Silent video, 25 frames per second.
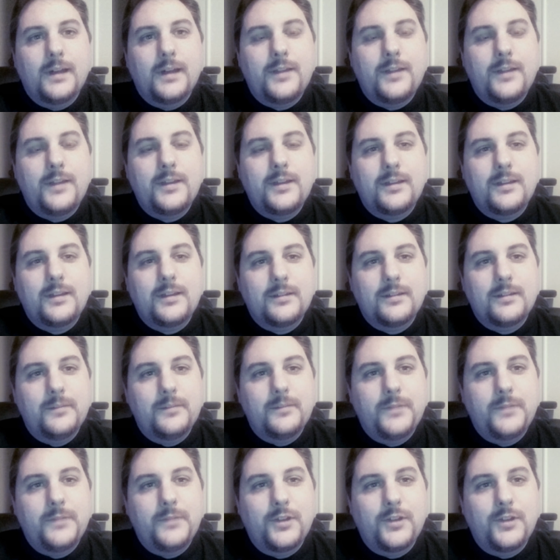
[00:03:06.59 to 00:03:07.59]
I think
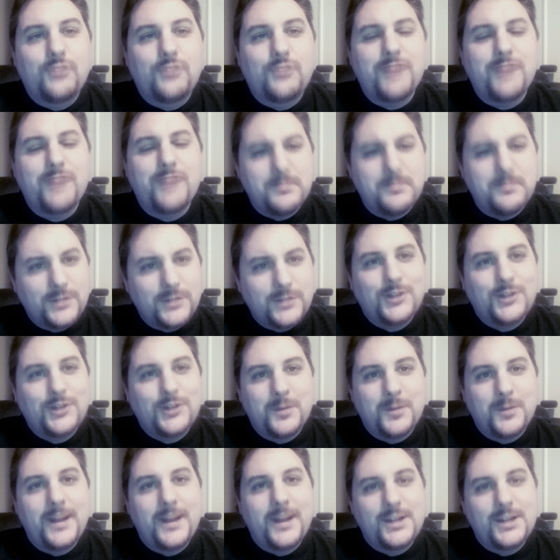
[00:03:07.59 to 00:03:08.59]
grim
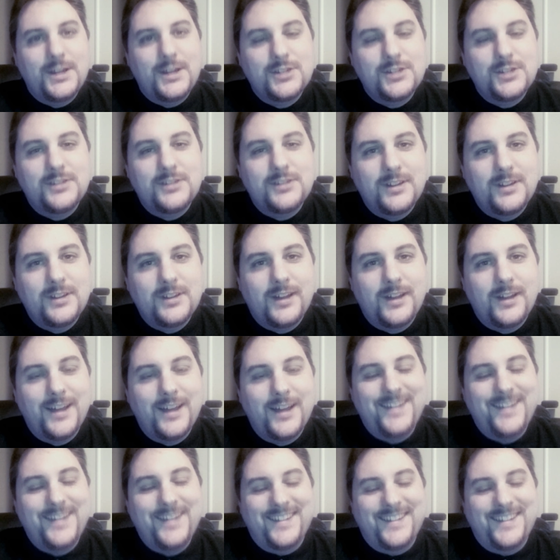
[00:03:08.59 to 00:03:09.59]
determination
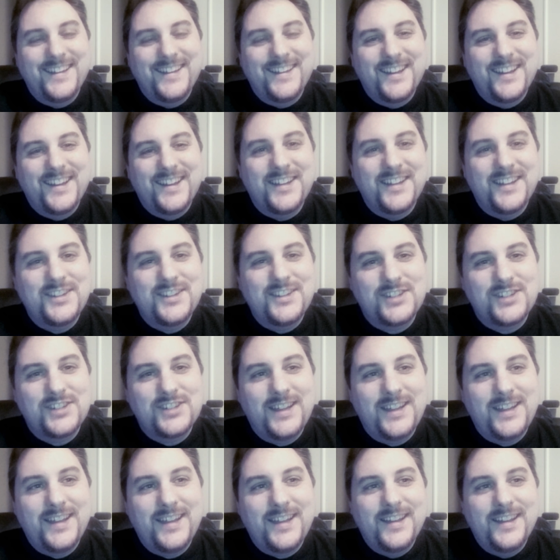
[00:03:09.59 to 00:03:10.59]

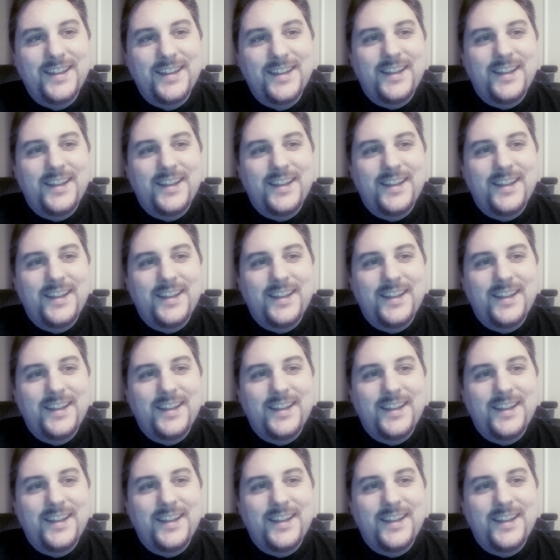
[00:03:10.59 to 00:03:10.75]
initially.